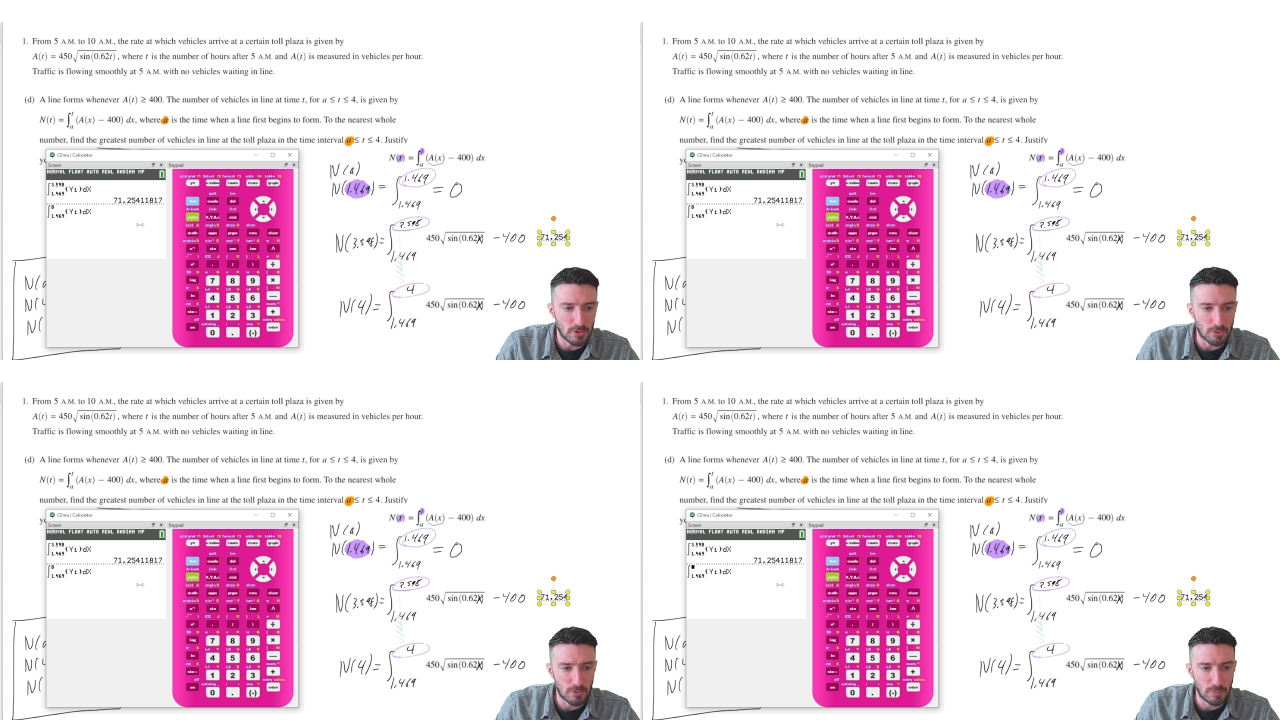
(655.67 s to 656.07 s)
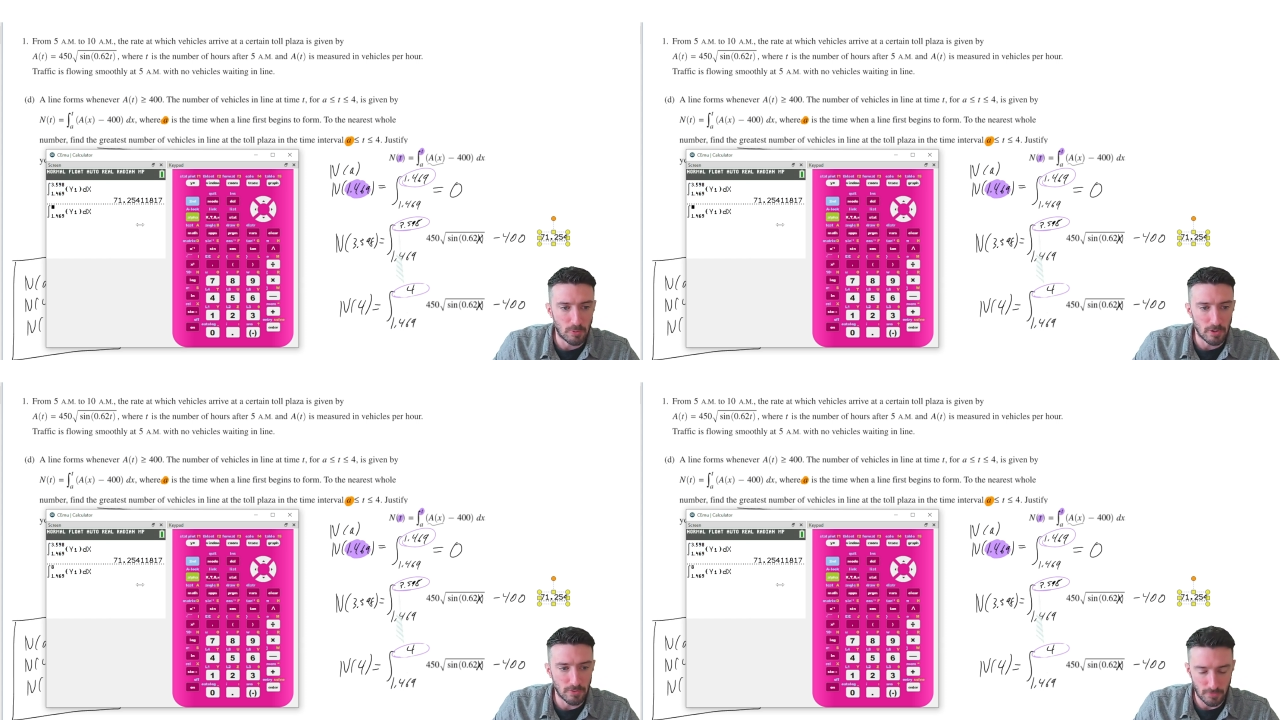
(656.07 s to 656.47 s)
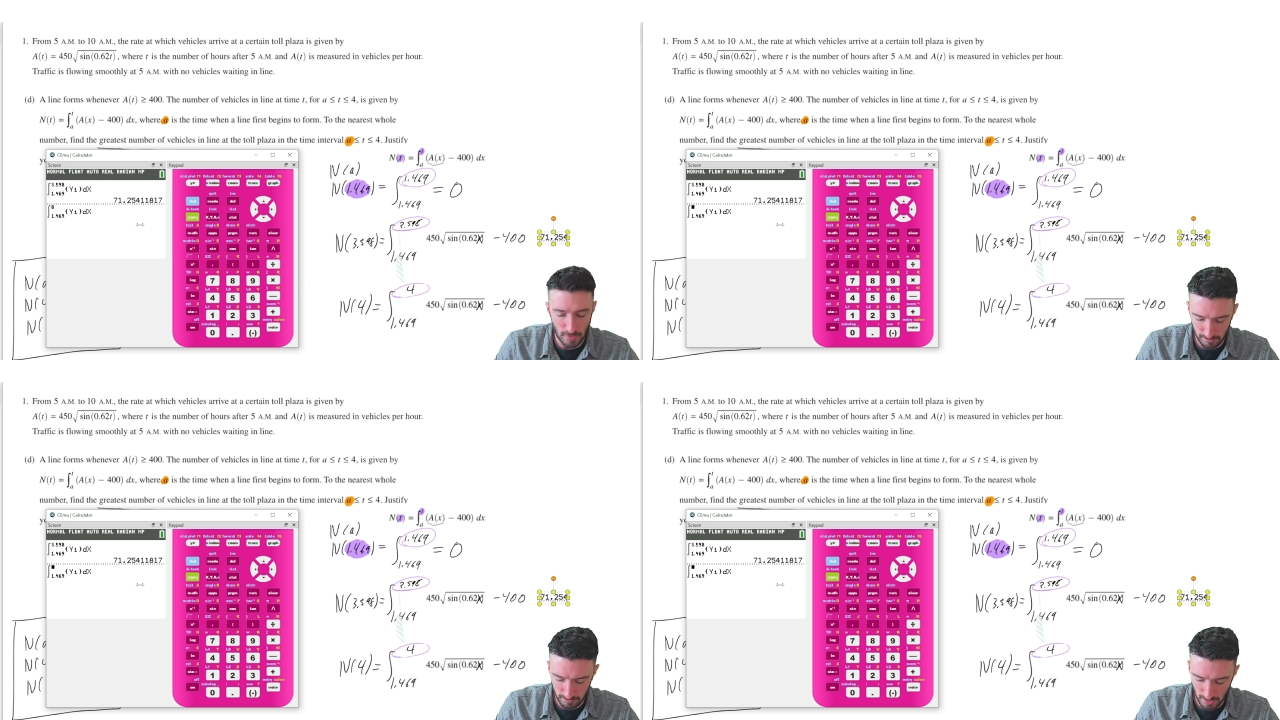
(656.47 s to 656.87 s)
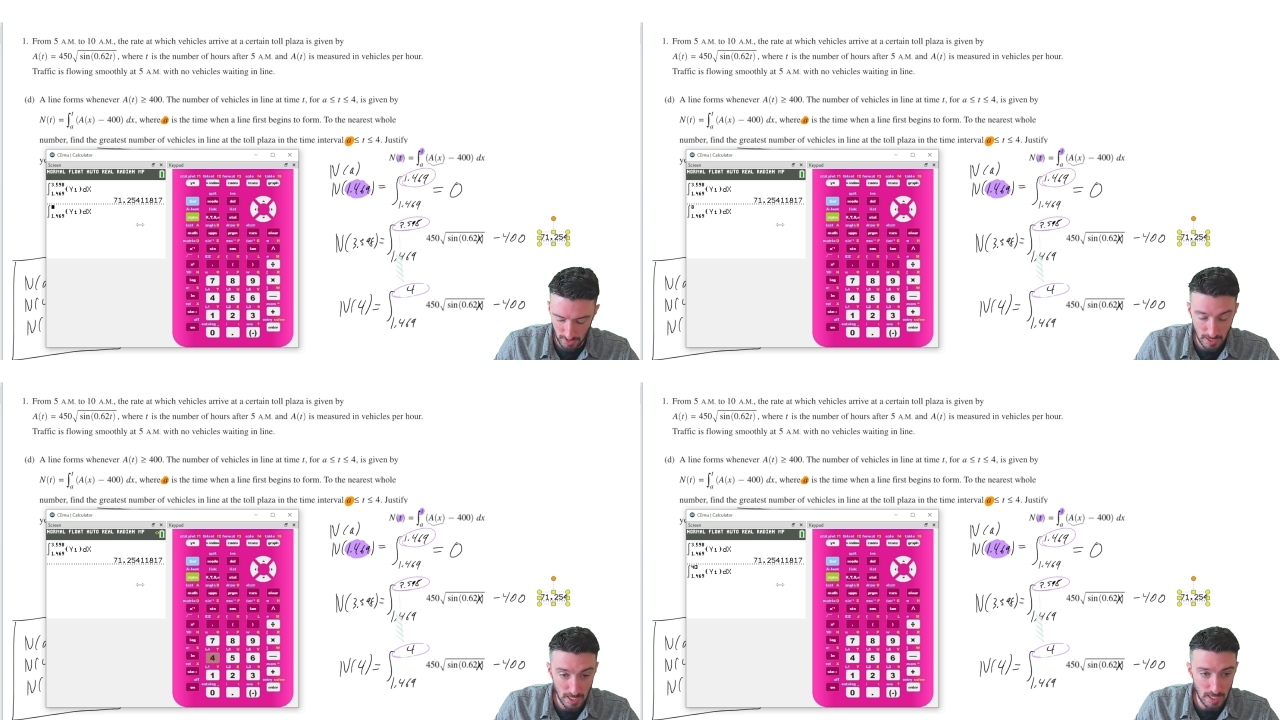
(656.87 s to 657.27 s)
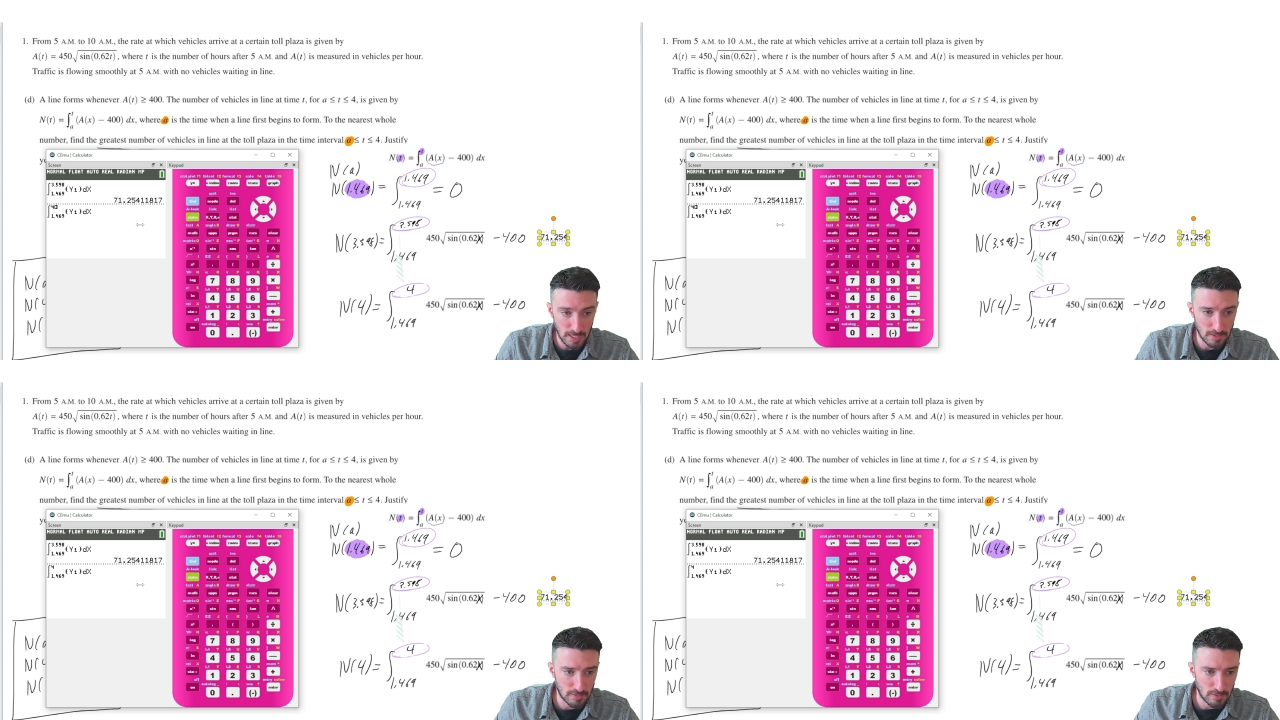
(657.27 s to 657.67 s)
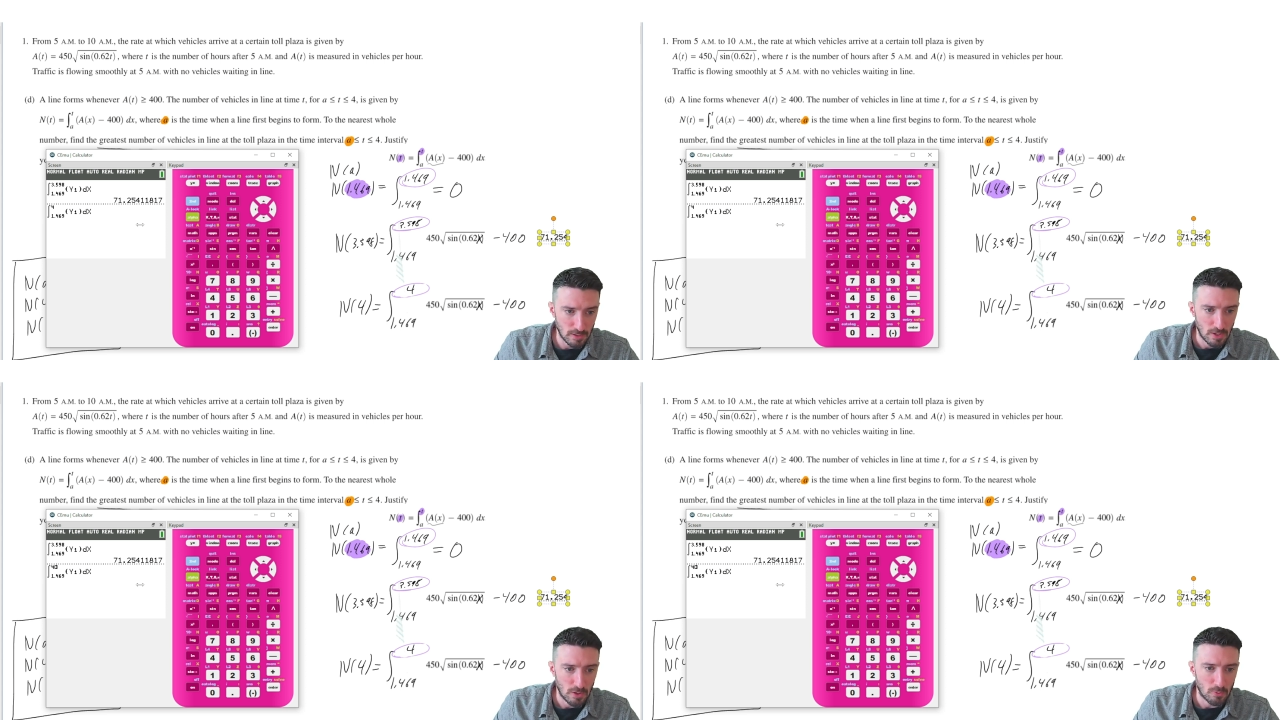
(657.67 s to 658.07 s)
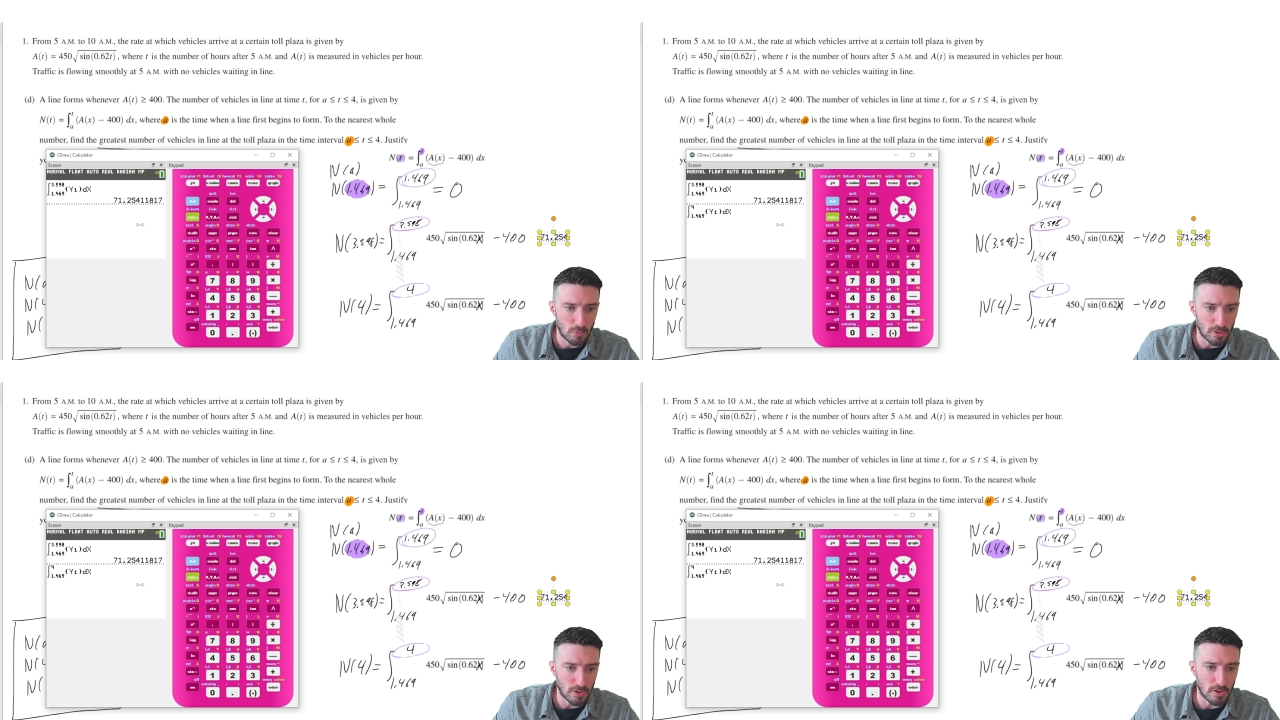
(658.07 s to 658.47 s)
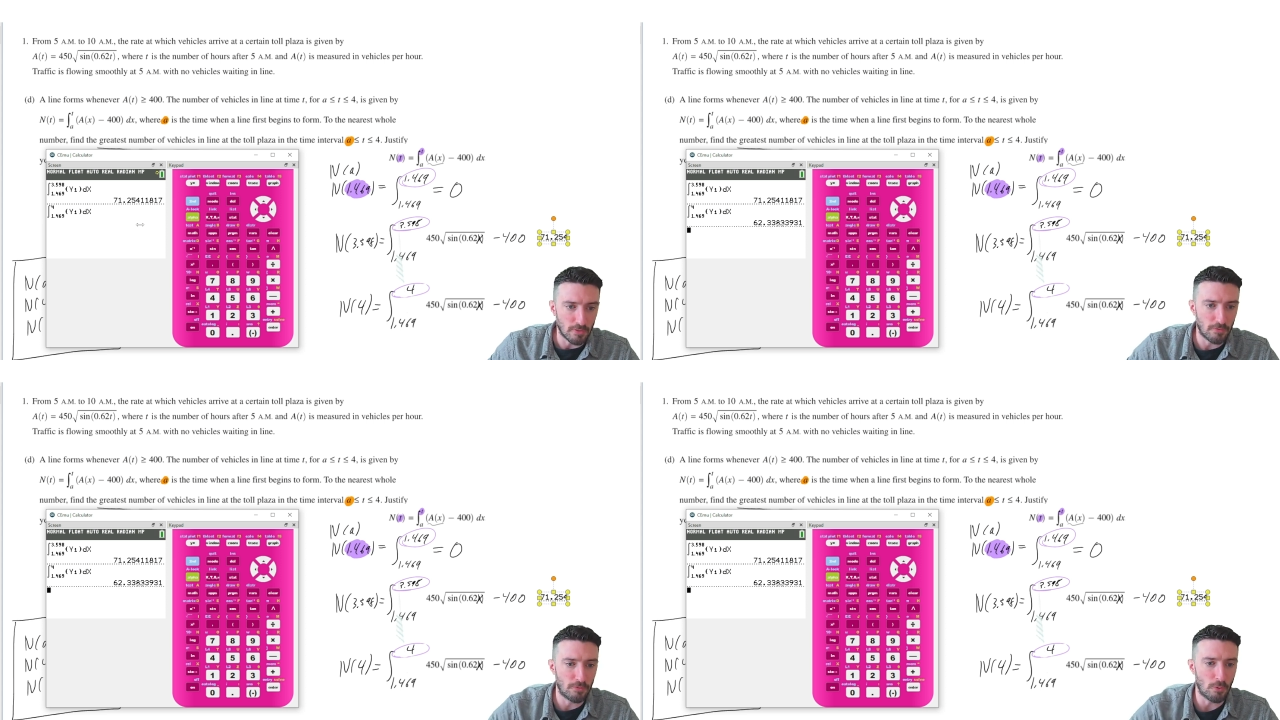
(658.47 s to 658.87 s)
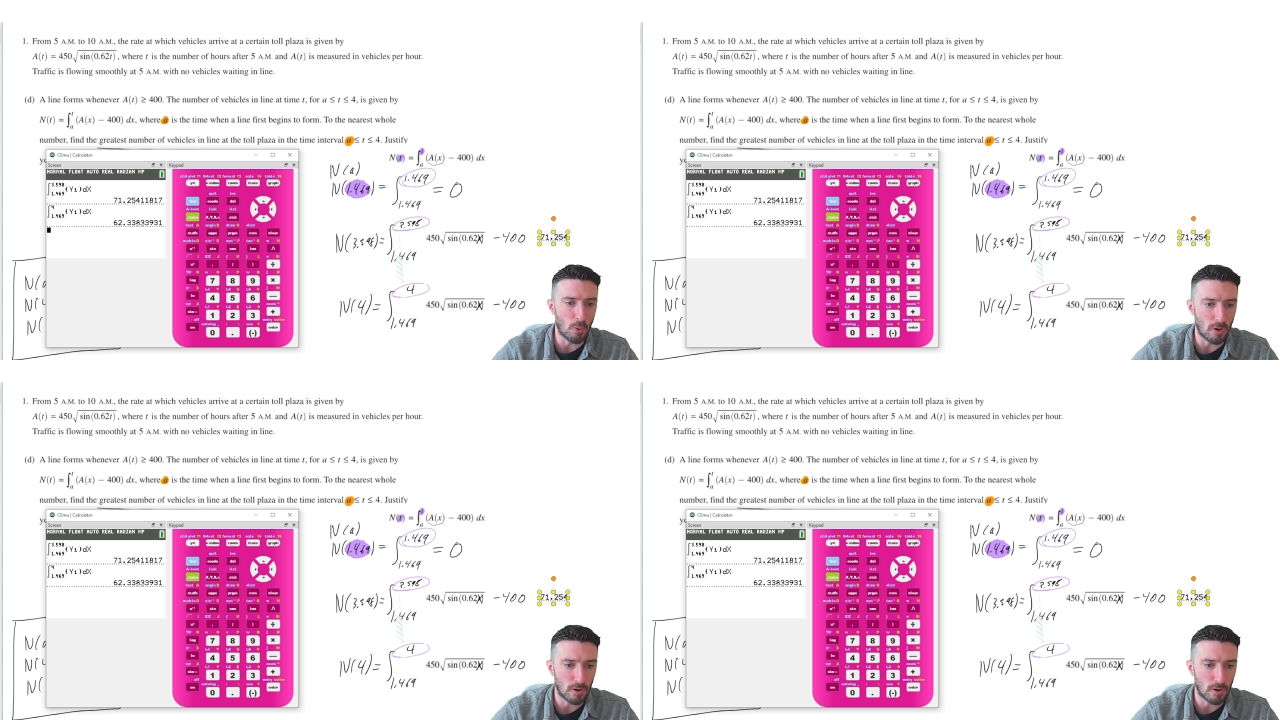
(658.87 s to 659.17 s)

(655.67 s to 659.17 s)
3.598 with a 4.